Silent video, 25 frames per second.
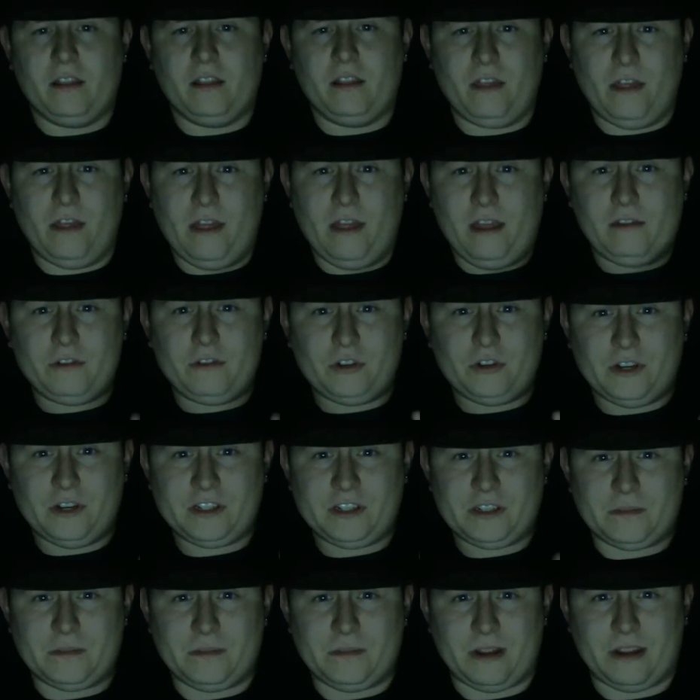That,
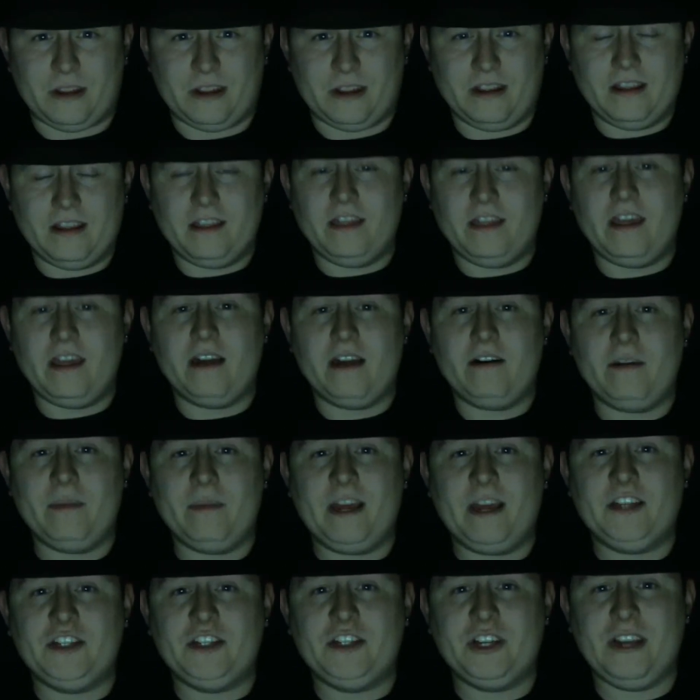trust me, their
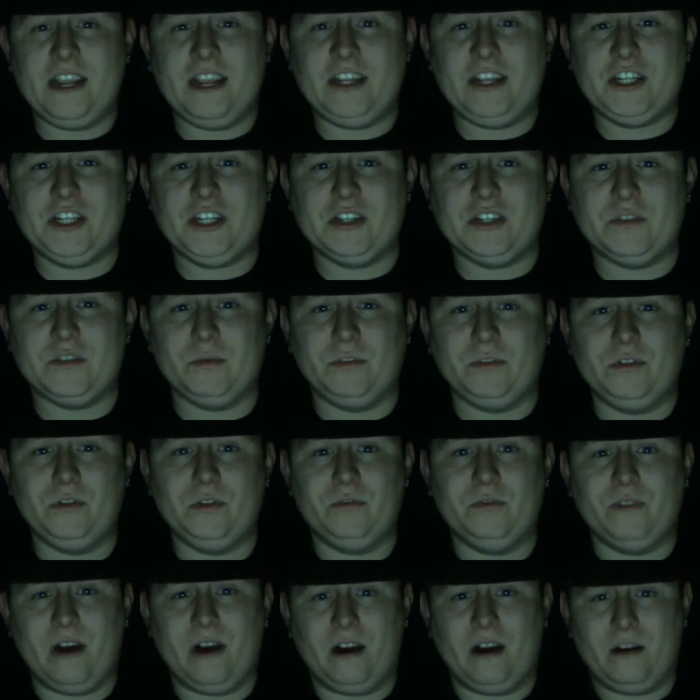imaginations will do
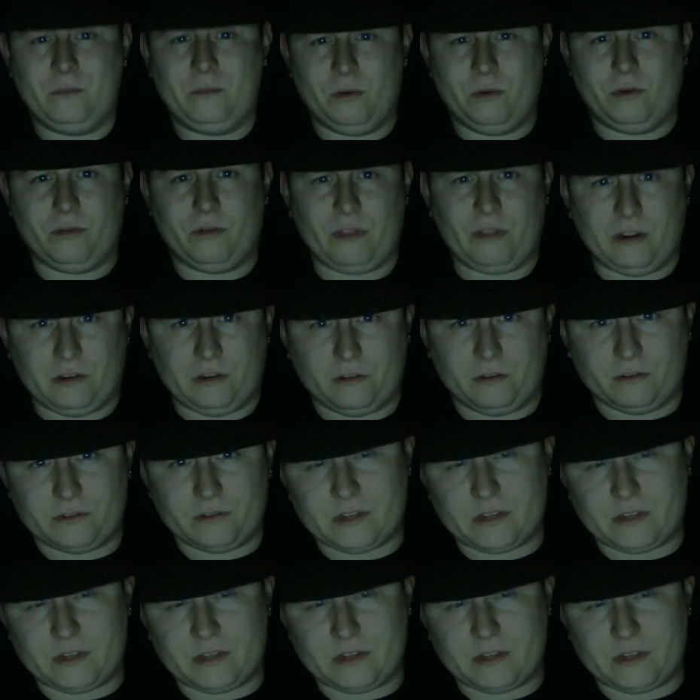far more than yours